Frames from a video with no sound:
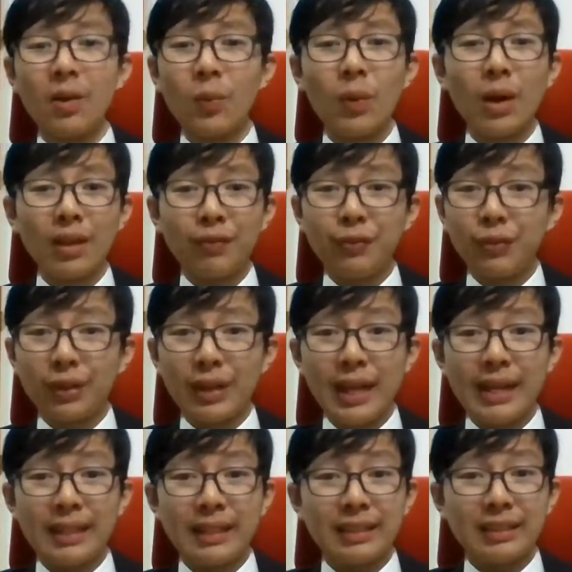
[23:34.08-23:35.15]
Well, if you
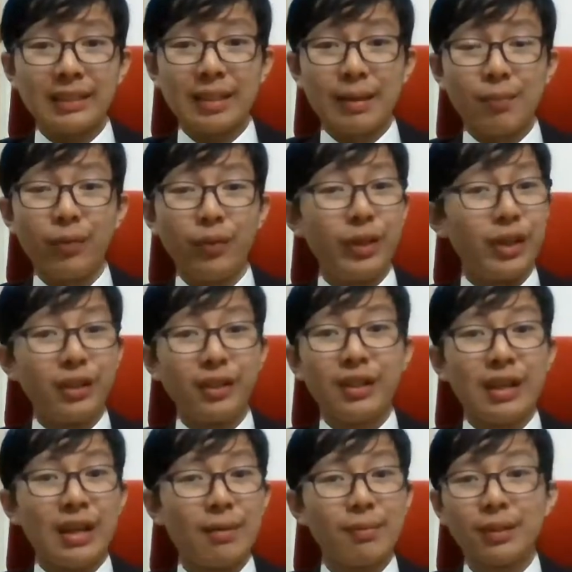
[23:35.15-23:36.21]
like some weird
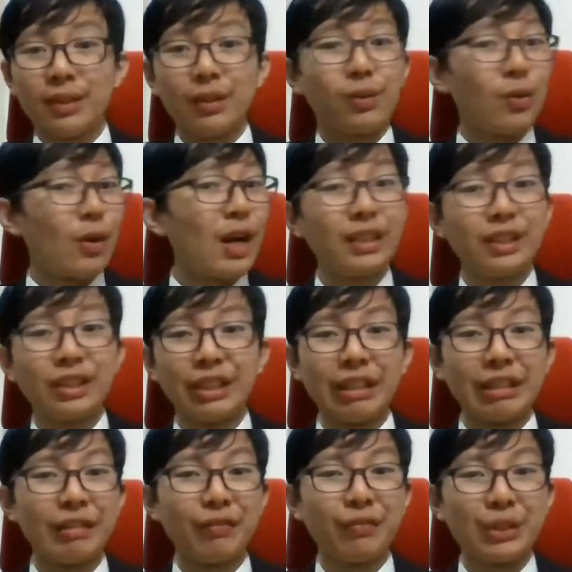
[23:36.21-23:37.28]
comedy, watch
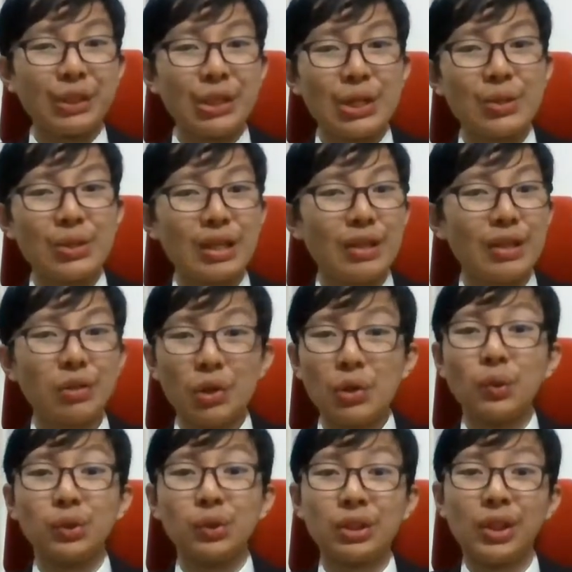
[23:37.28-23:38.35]
it. If you don't, then
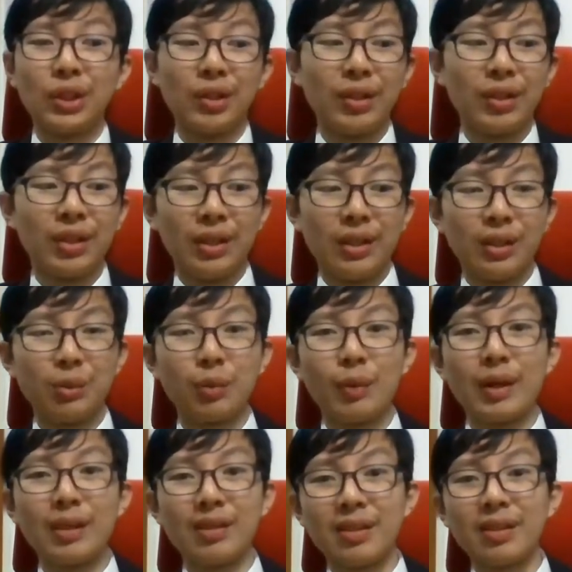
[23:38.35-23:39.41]
don't. Do
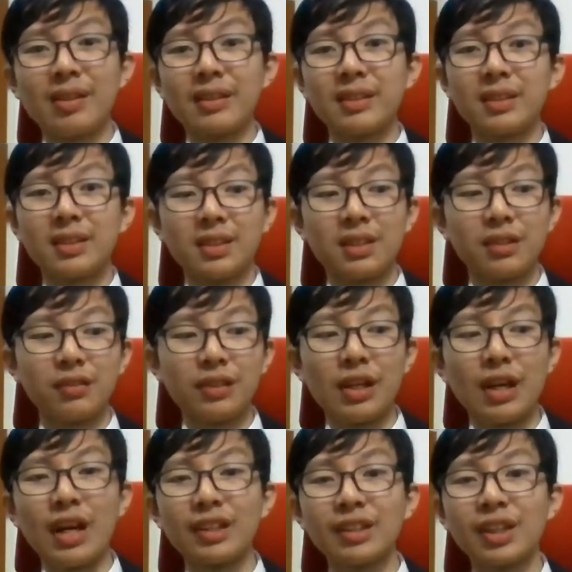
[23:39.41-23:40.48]
I think this deserves the
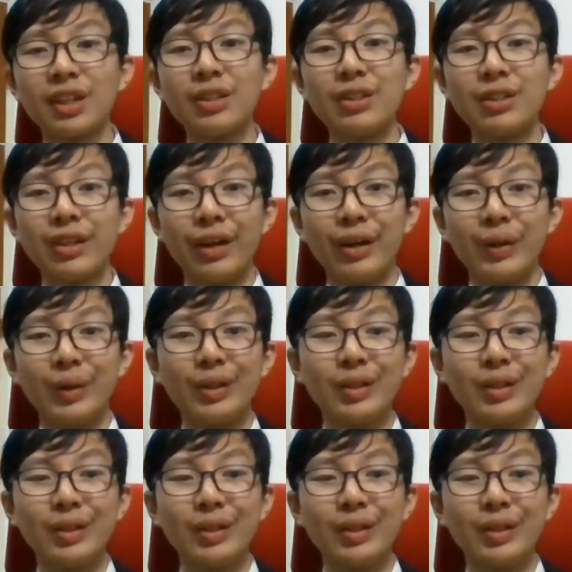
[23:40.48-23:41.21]
Oscar? No.